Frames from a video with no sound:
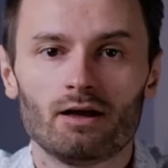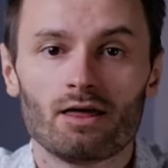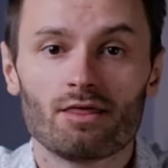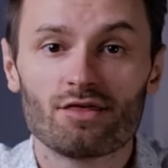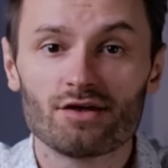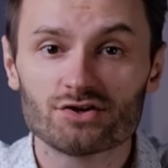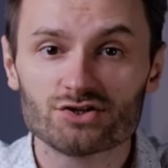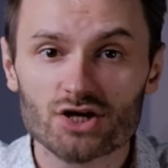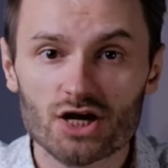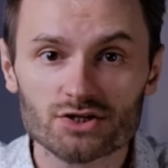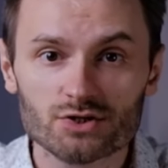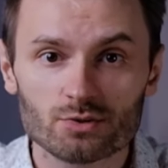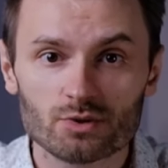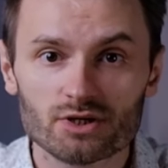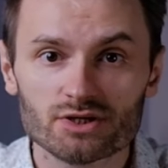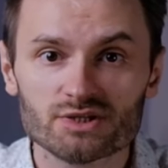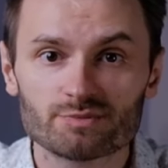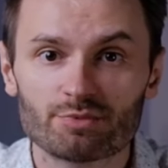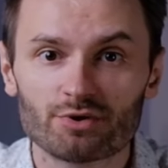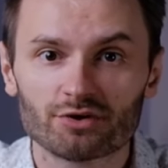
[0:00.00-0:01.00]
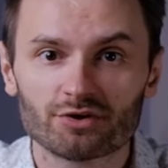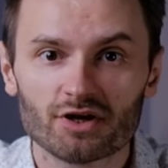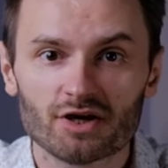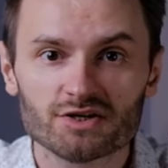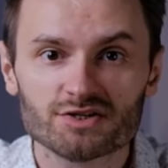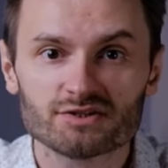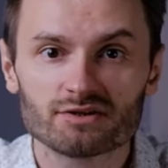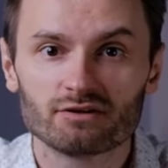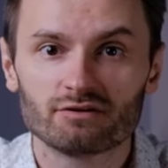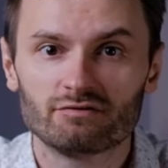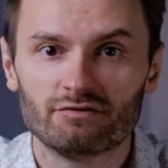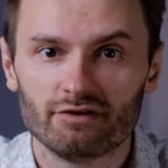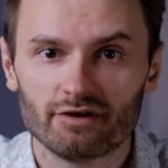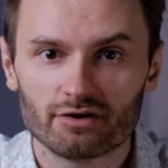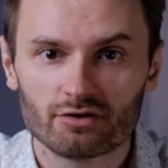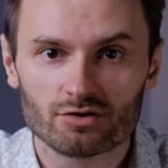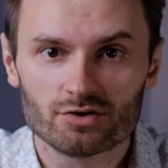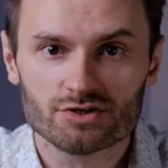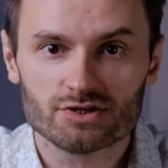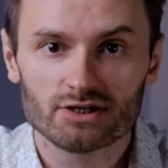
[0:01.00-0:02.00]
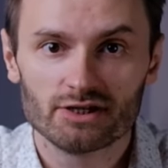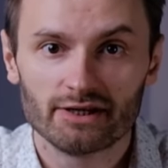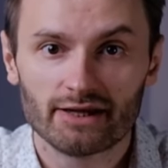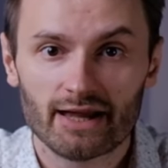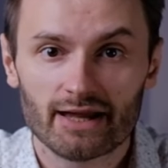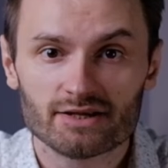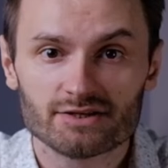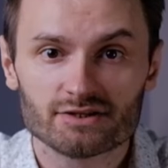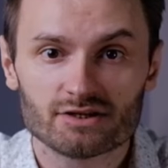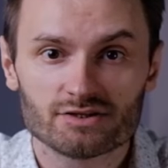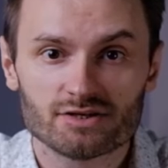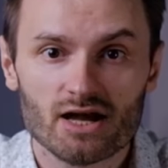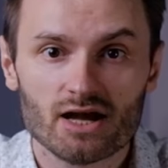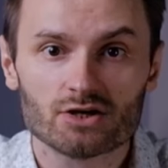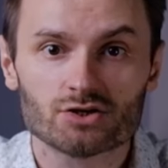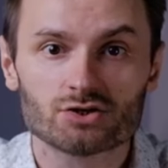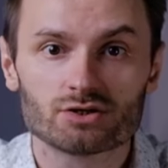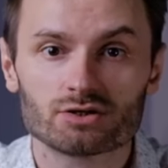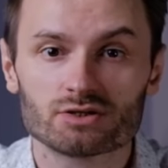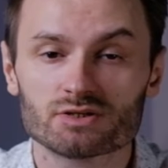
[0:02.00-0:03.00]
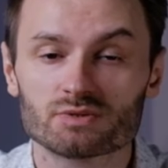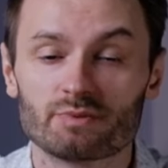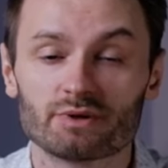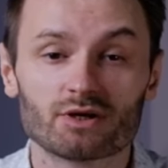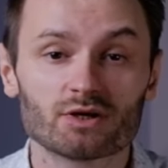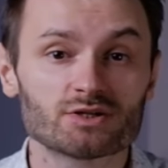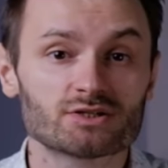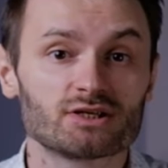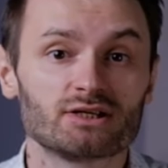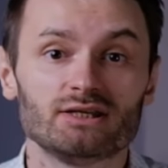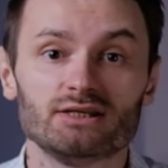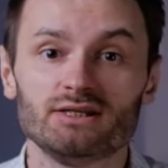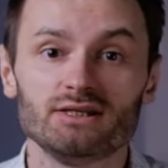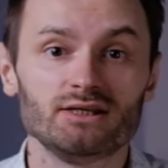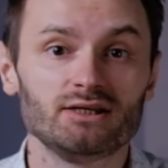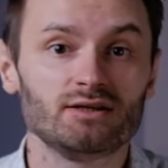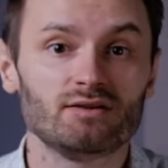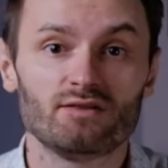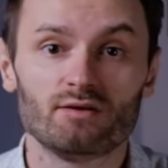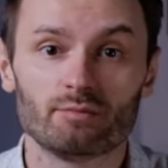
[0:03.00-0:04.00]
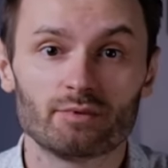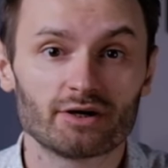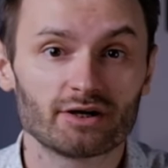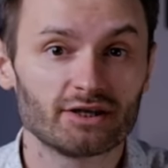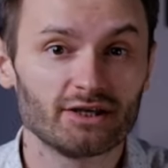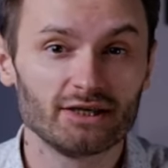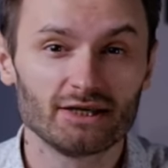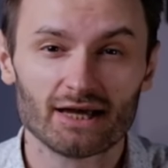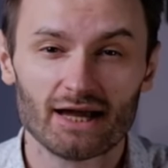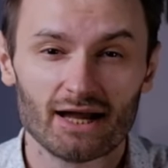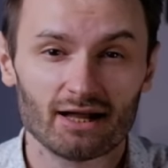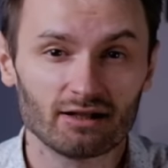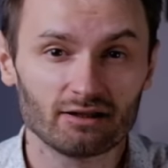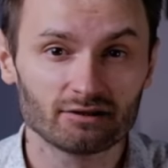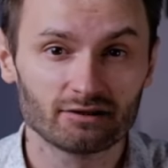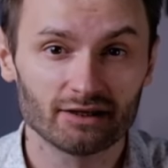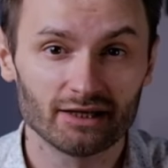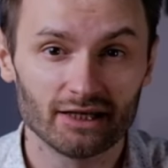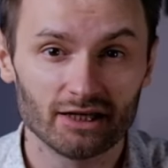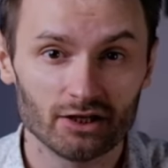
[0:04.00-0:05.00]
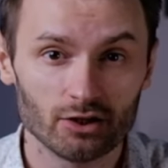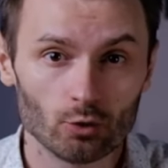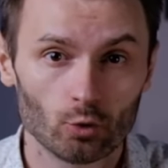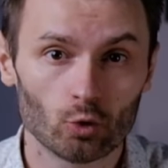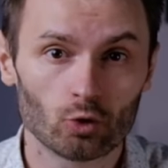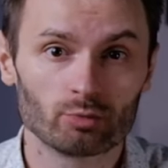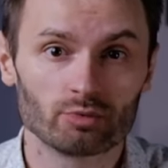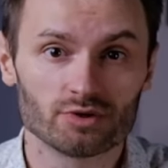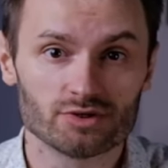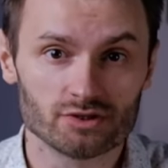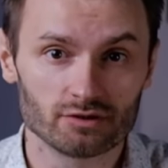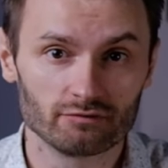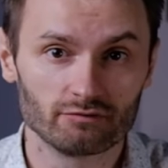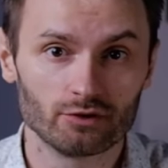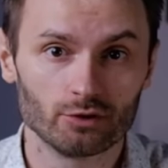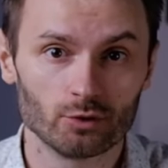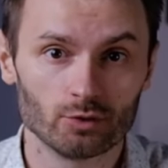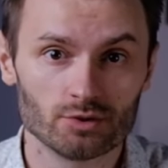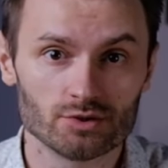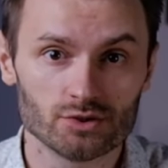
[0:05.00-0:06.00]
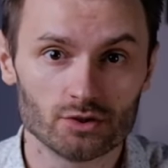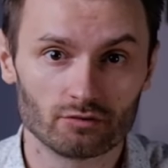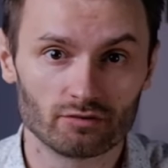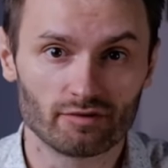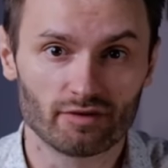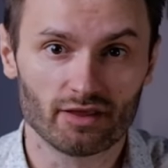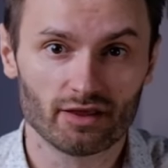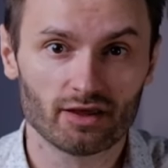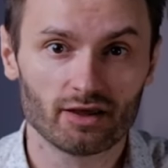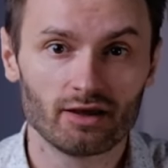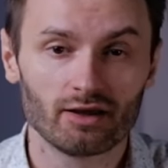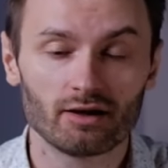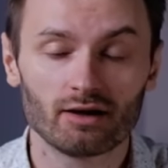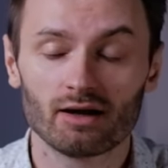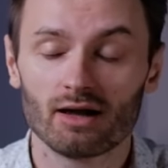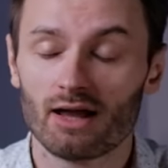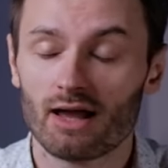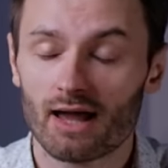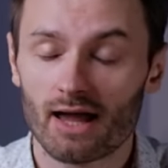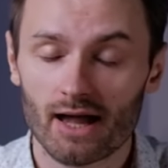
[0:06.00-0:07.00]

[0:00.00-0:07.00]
The Jesuits protested vigorously against his actions because indeed the Marquis held enormous influence over the king